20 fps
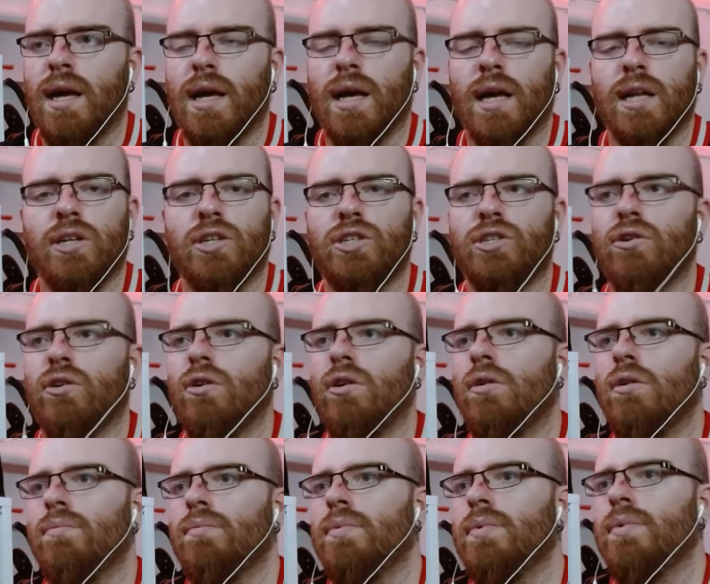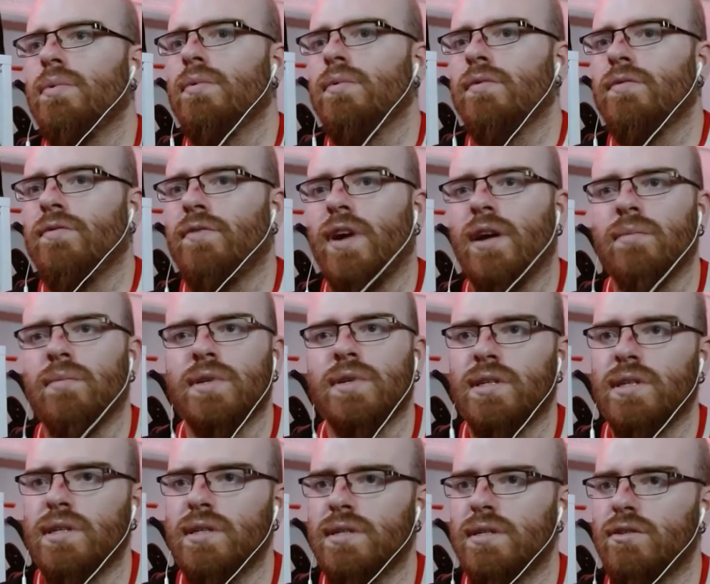gun shop,
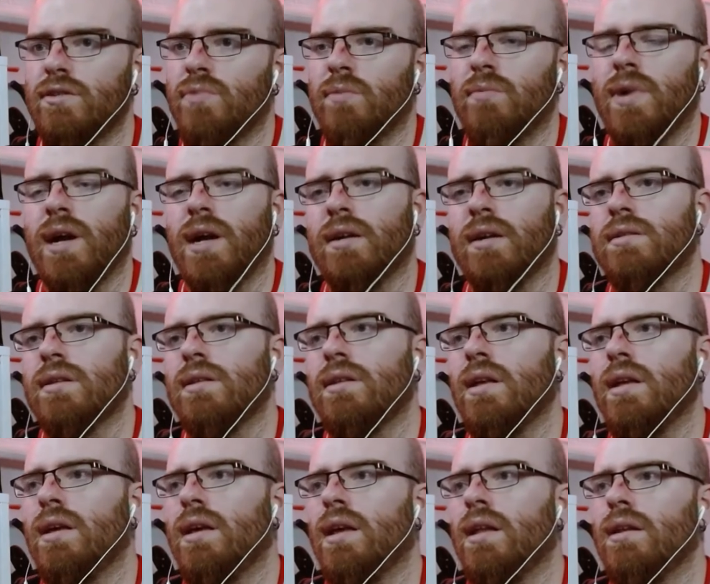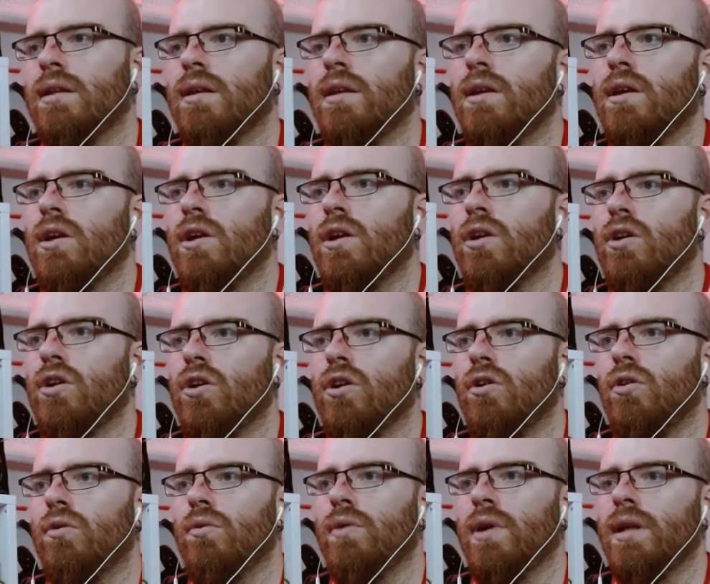pharmacies, supermarkets that they can
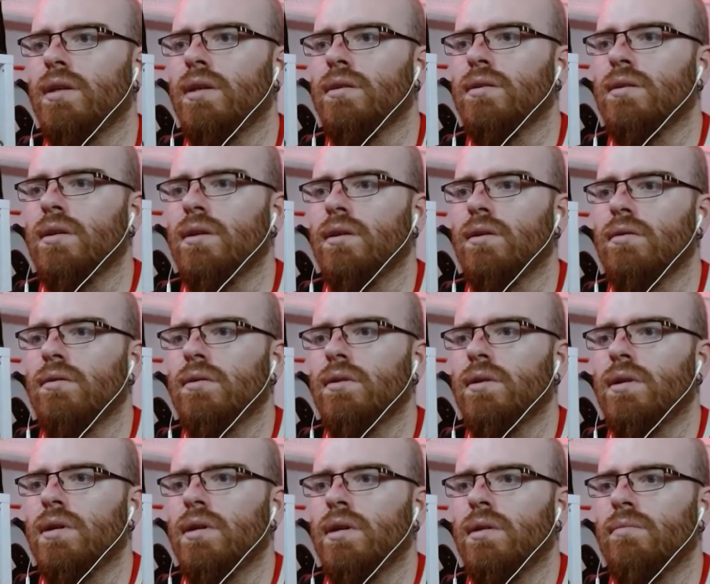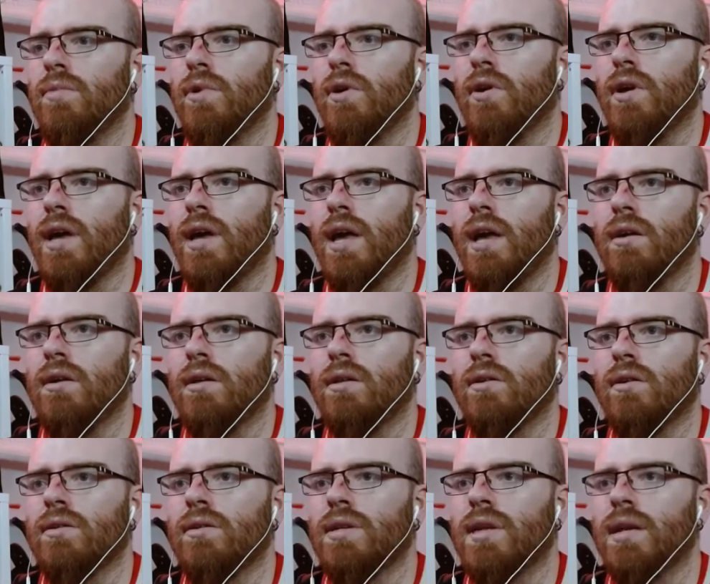go and, you know, be okay at
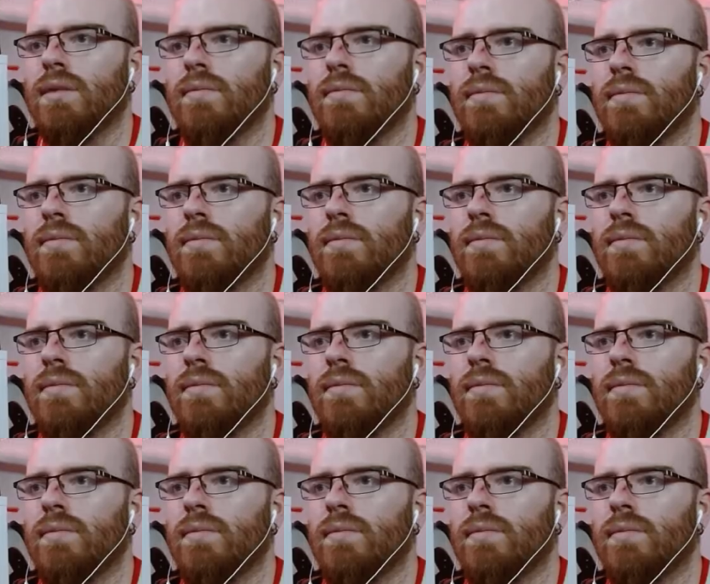all time.